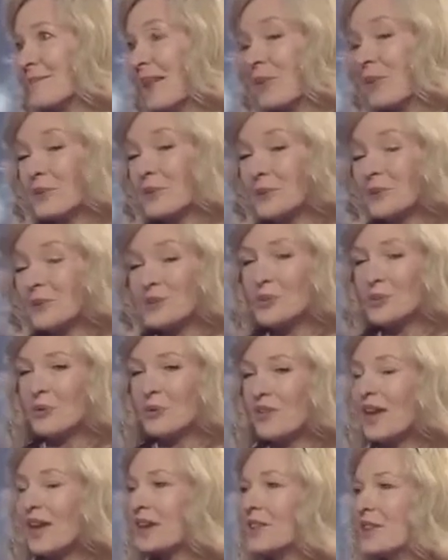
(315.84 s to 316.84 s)
We saw
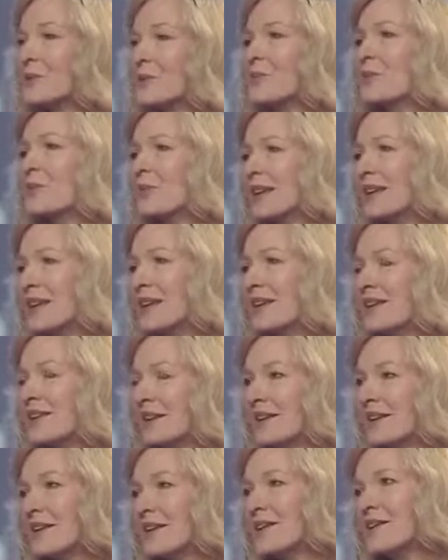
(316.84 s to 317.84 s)
that in the Marine,
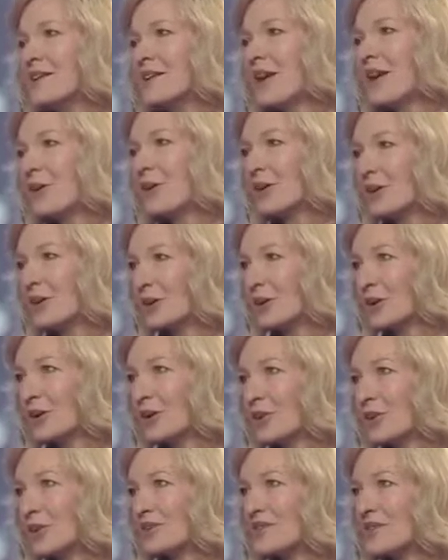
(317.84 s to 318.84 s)
the young girl
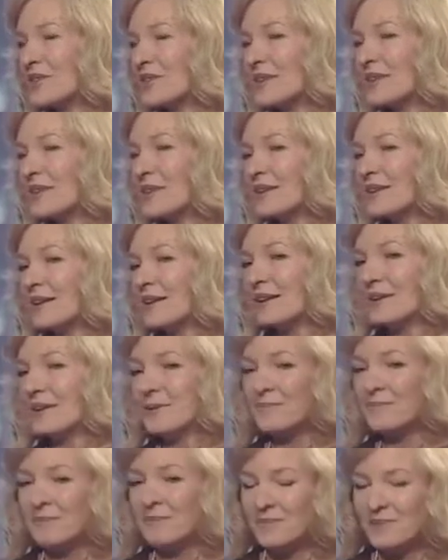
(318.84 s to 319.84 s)
who was
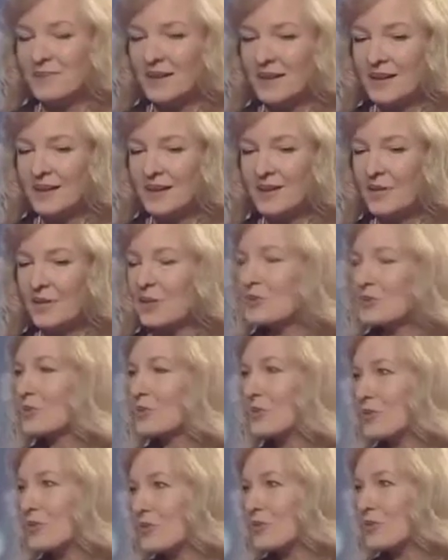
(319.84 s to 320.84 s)
in those,
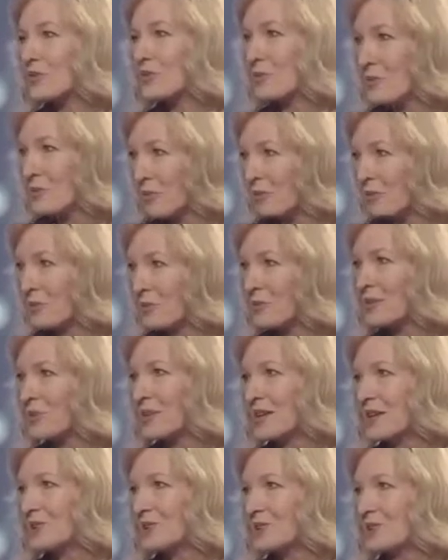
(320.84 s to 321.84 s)
do you remember the
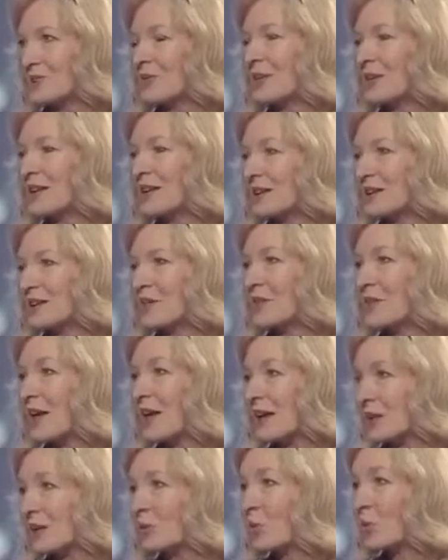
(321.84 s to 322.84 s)
Marines who were in the
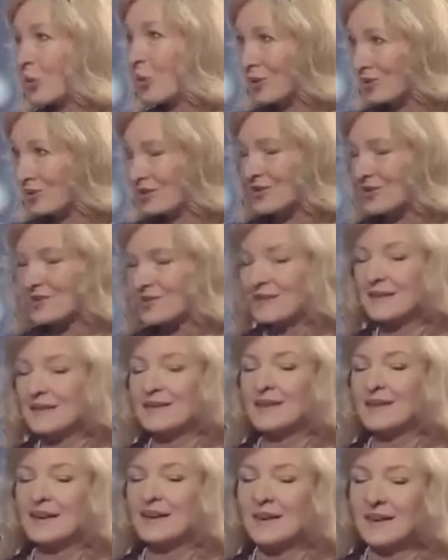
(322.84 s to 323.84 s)
Iranian waters? Mm-hmm.
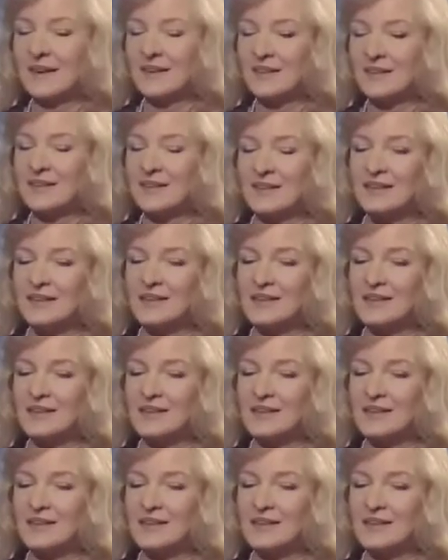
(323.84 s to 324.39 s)
And